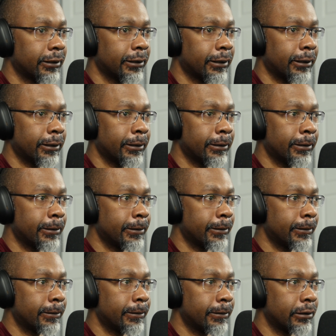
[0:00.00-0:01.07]

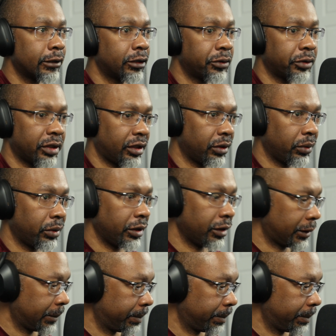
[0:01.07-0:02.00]
Okay, here we go.